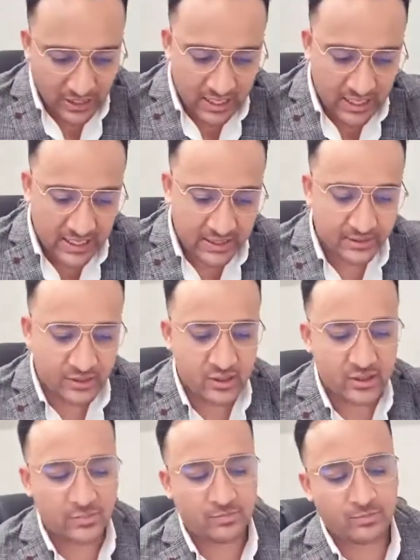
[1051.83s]

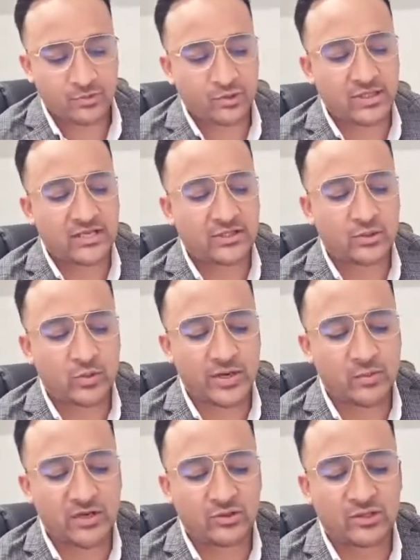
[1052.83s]
The
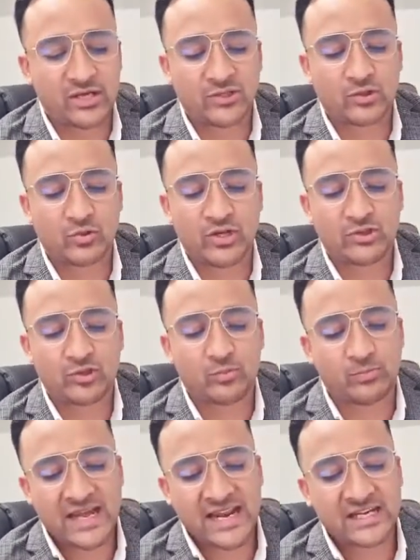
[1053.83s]

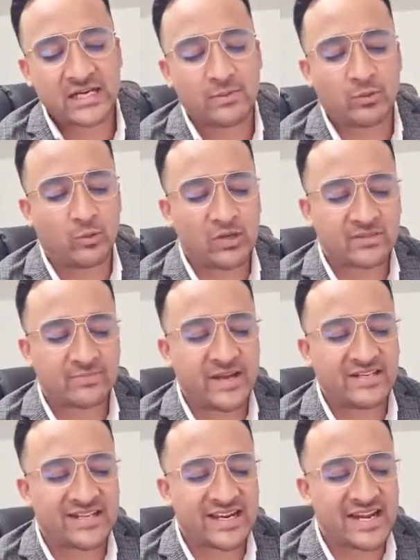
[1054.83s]
2021-2022 planning level was
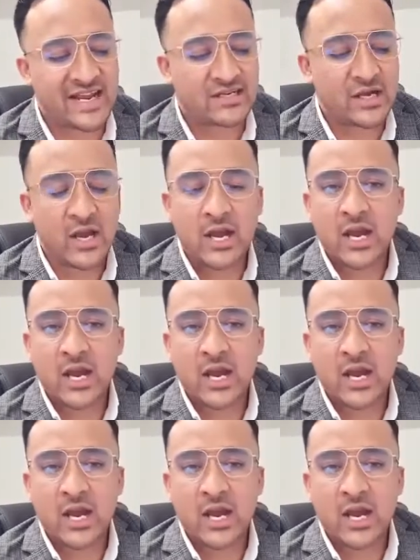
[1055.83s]
maintained at